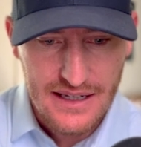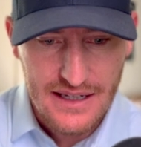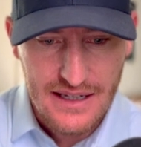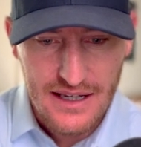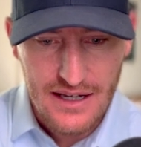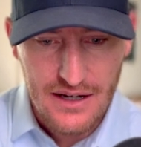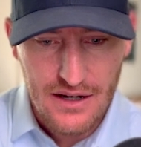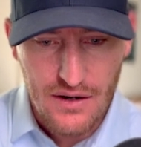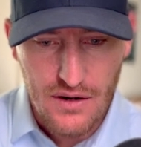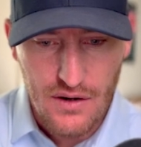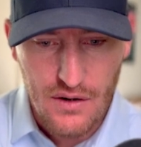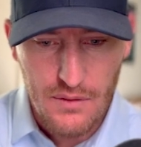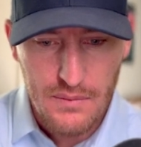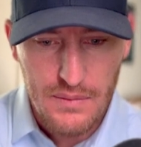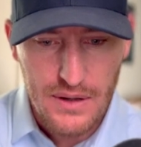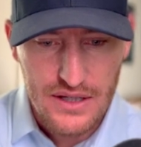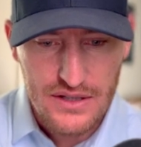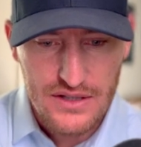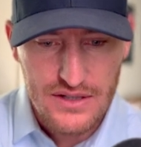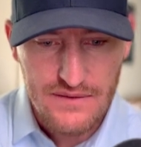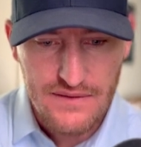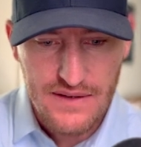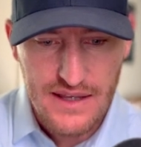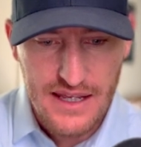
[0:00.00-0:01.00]
whole
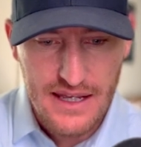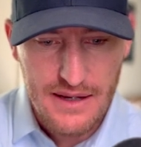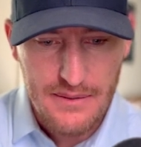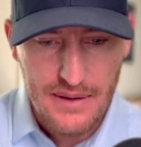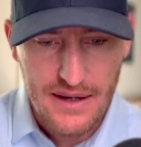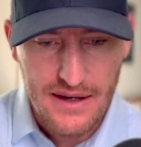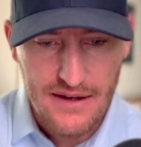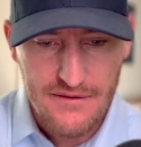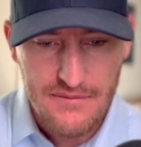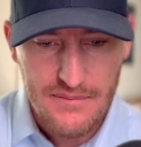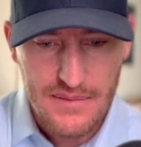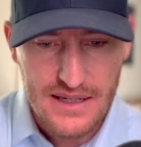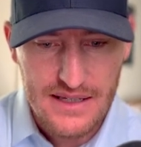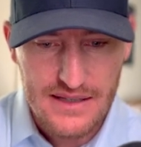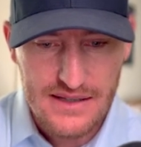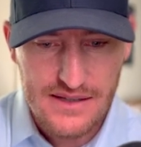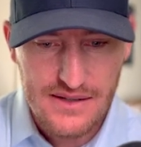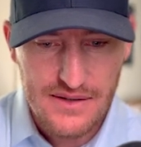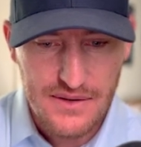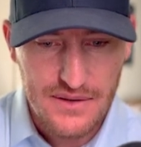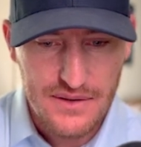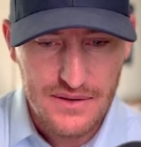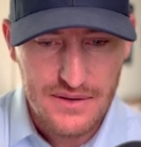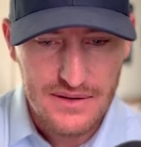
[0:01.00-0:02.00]
bunch of them have been
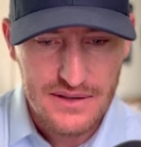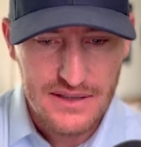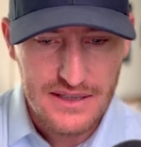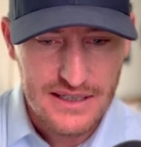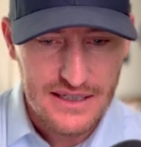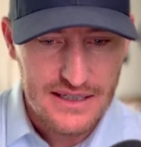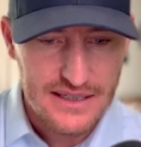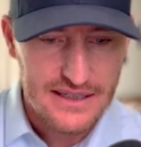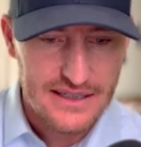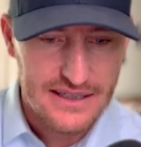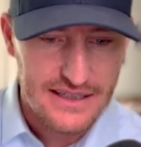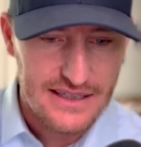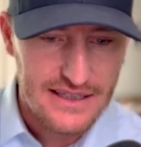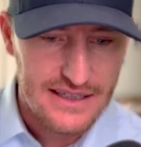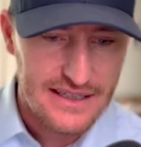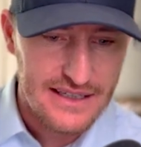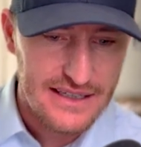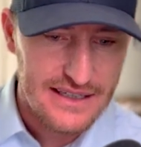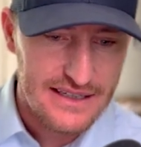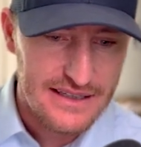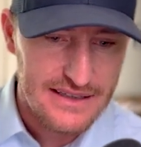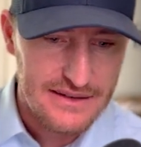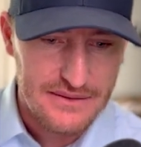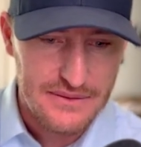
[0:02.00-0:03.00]
sold.
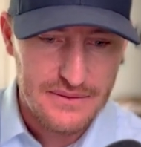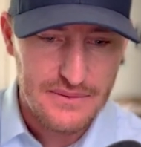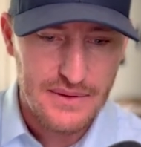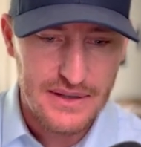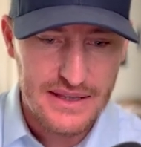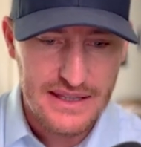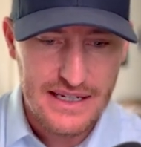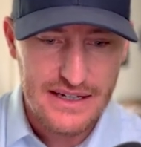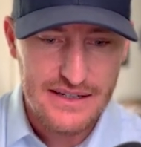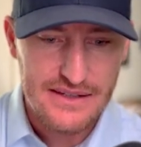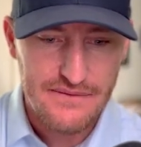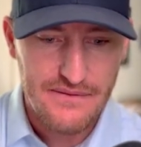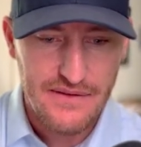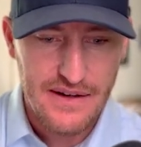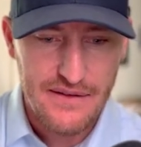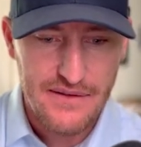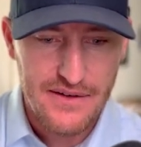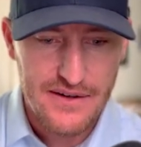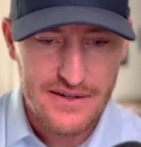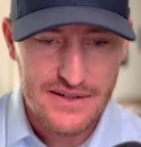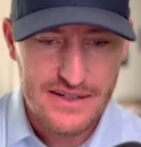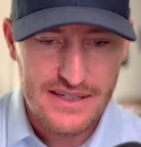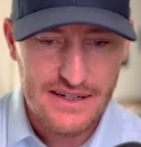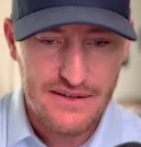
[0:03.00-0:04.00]

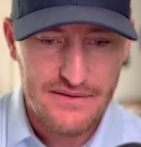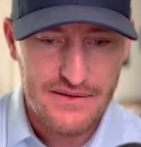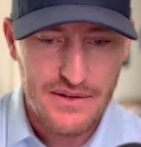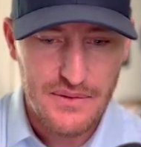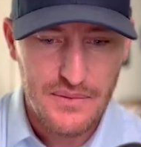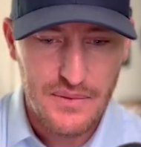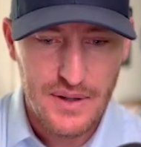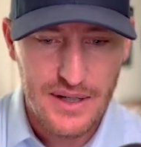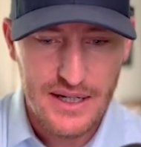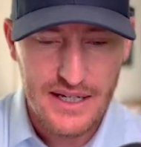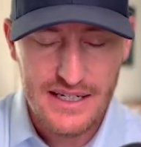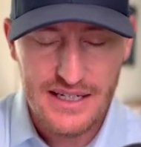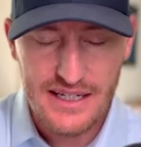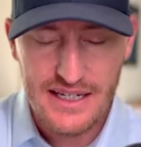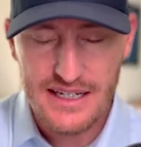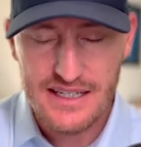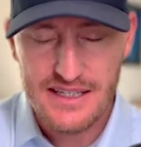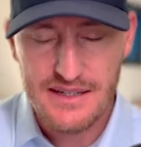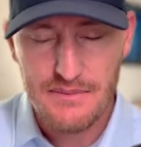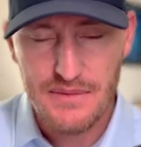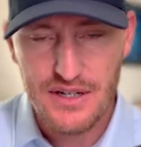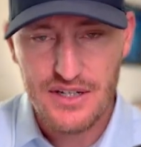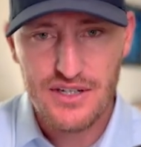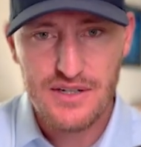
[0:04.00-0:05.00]
1,571.
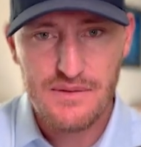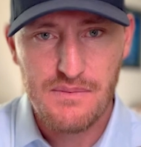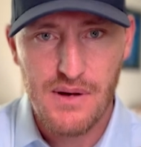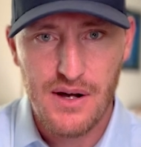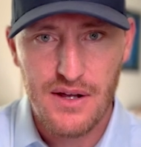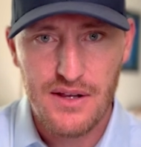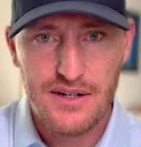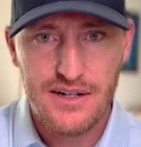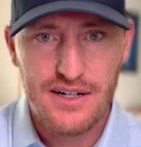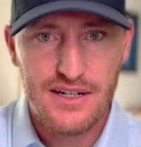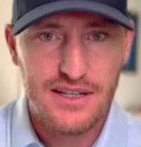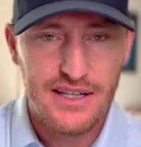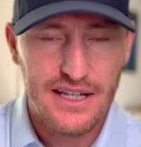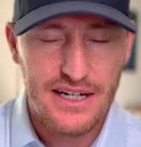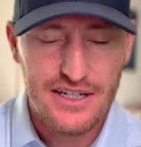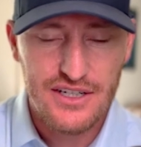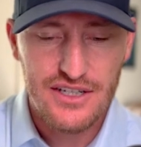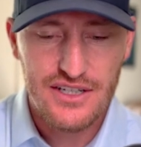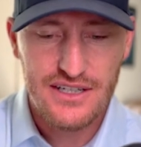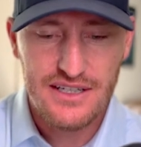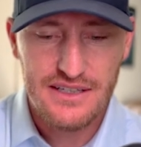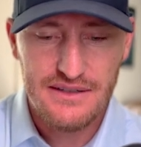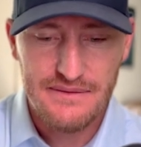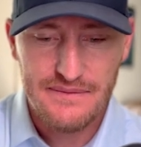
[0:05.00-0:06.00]
It's a much smaller
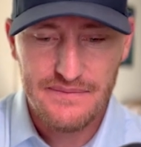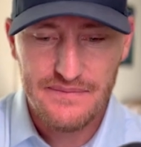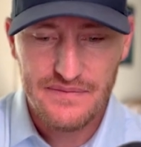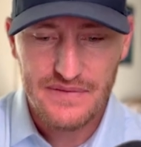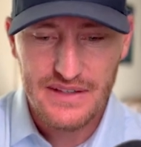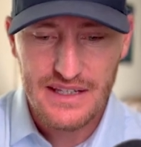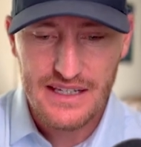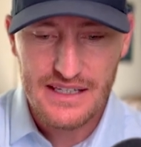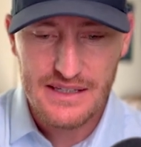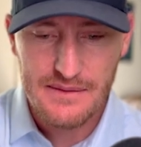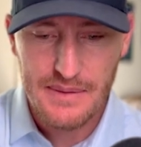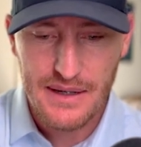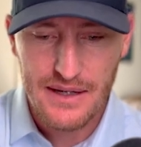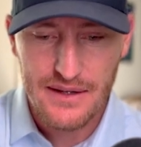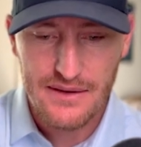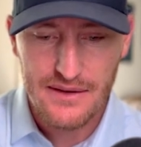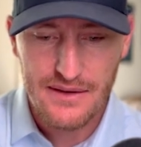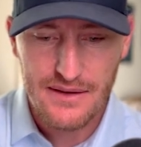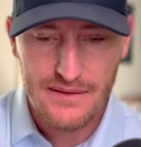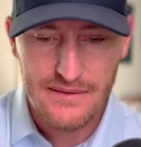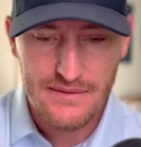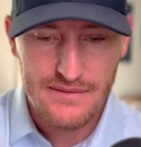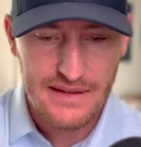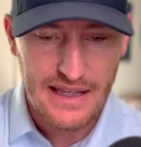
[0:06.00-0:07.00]
collection. It's about
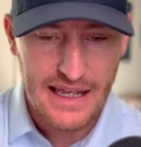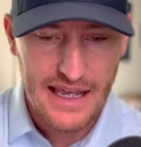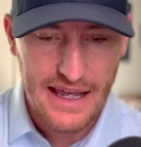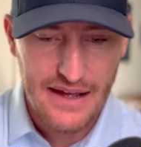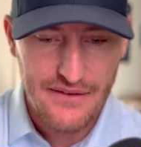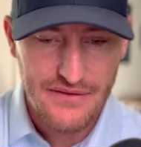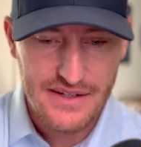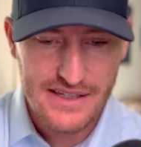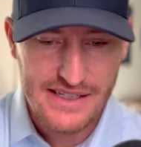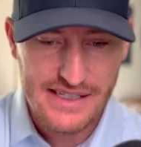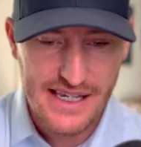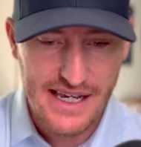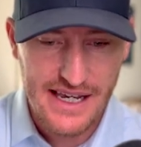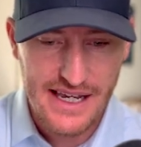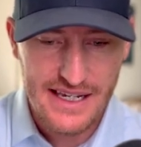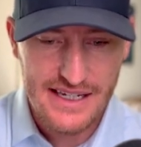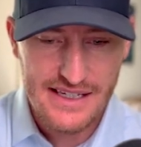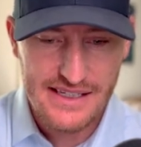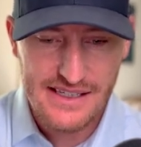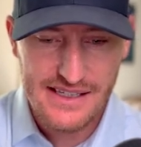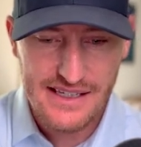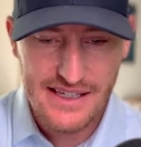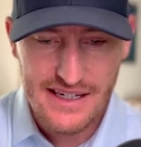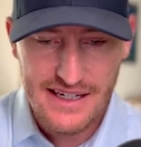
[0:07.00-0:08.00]
half the
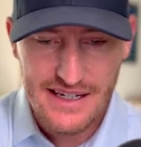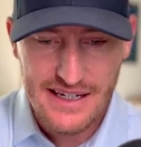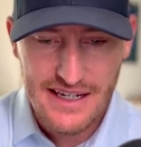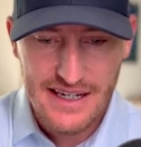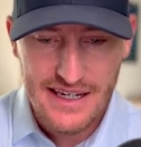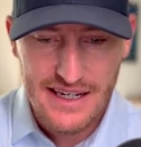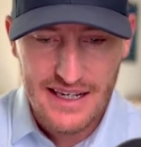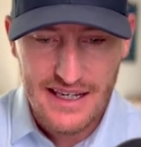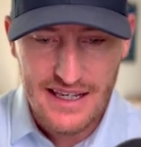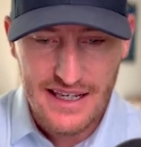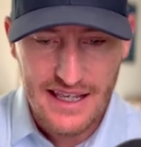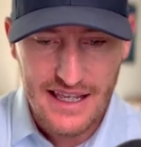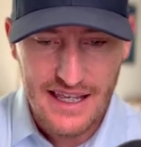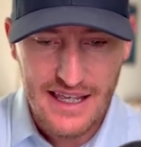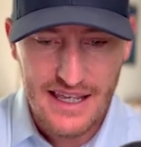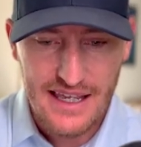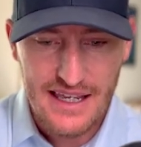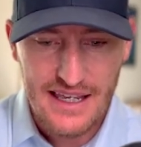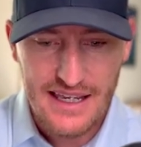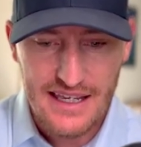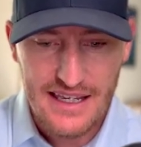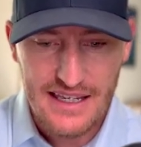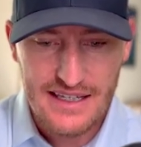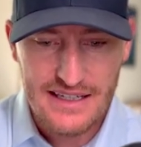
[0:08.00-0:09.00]
size,
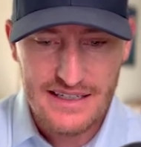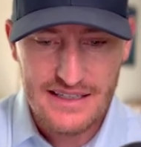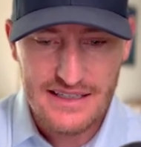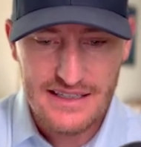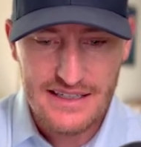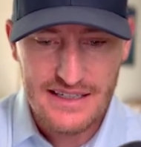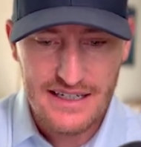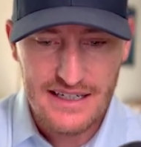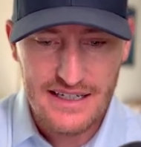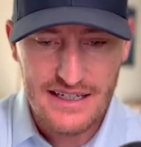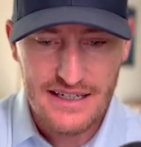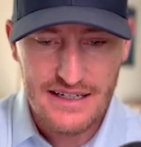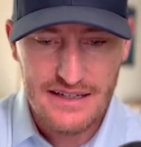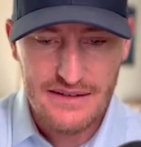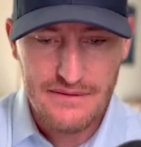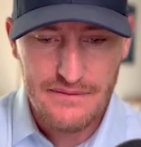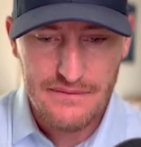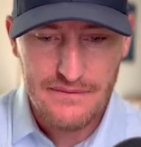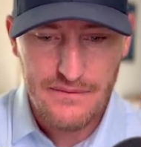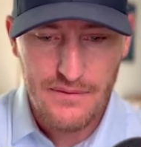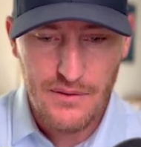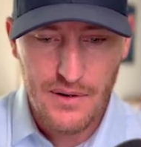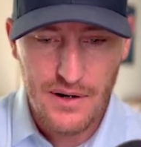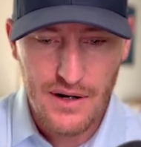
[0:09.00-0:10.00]
and
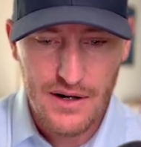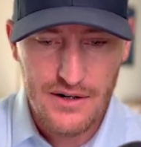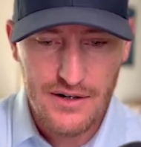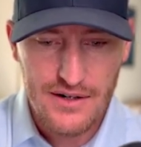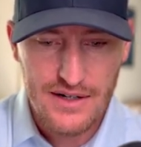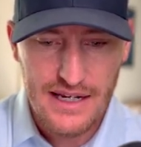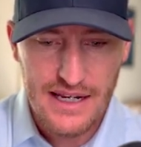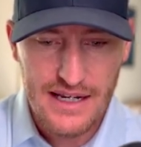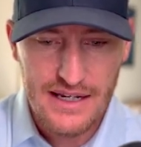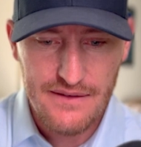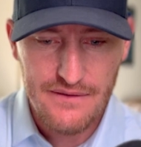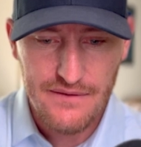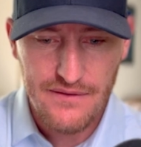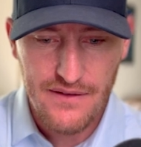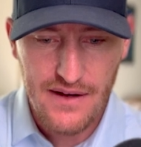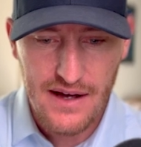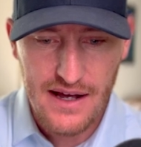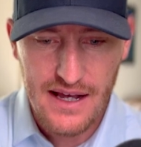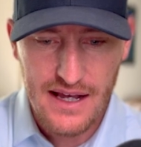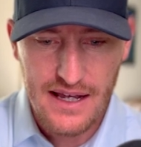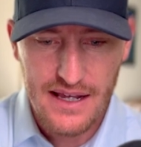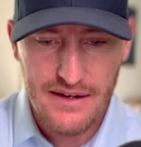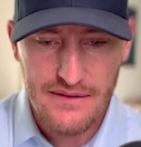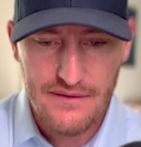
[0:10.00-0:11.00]

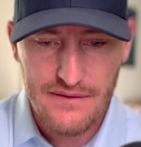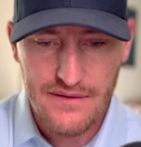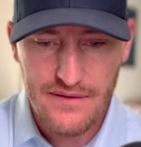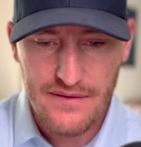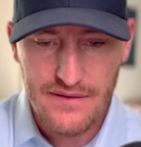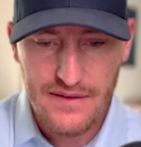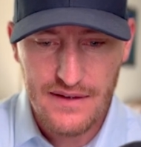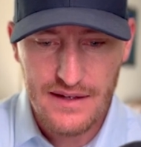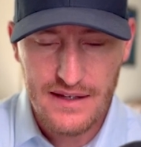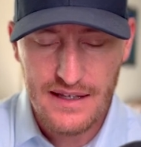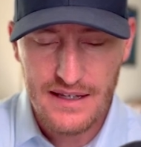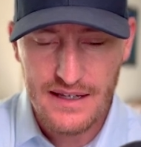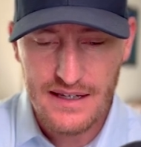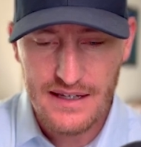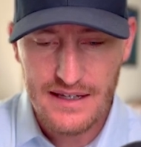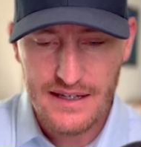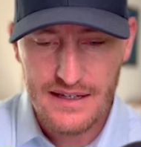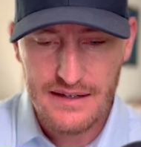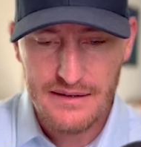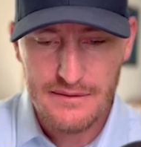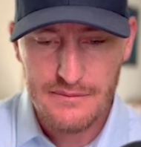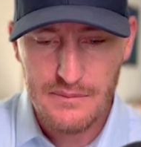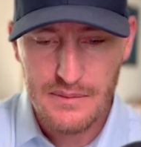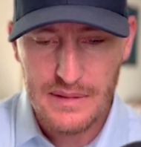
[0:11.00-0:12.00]
485
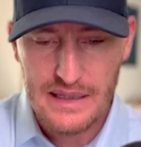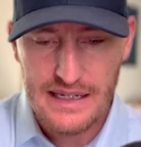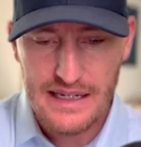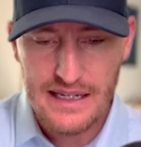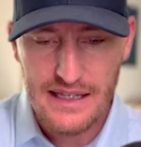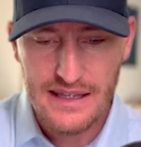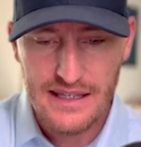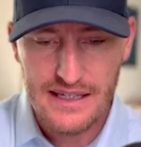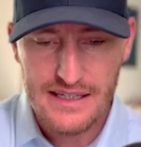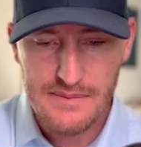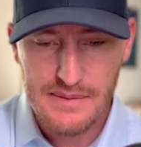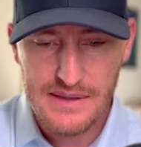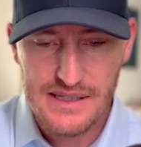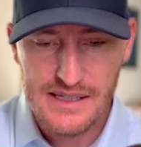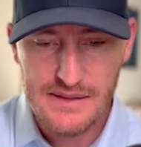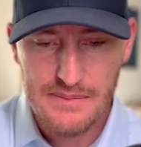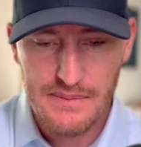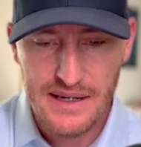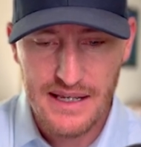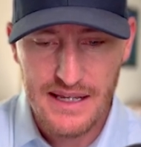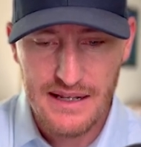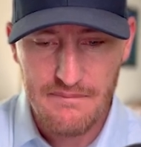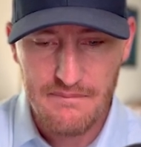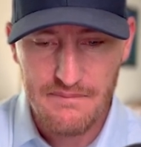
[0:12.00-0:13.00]
ETH has been
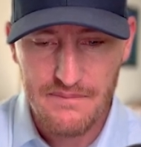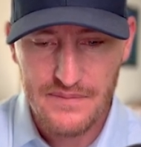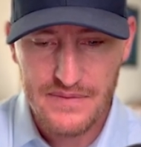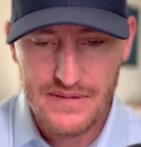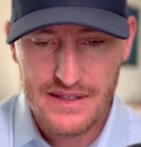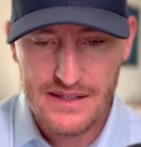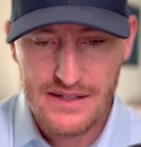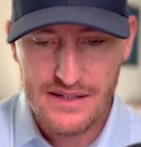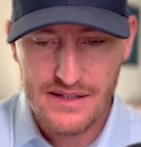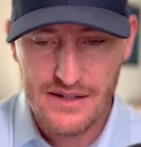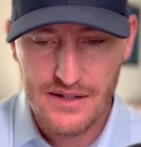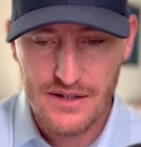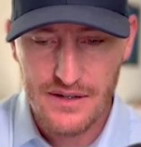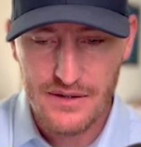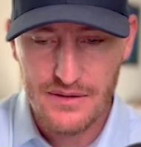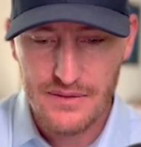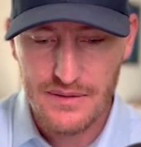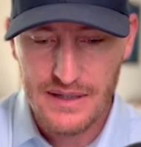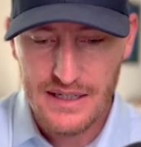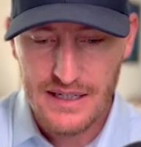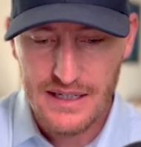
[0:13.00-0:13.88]
spent. So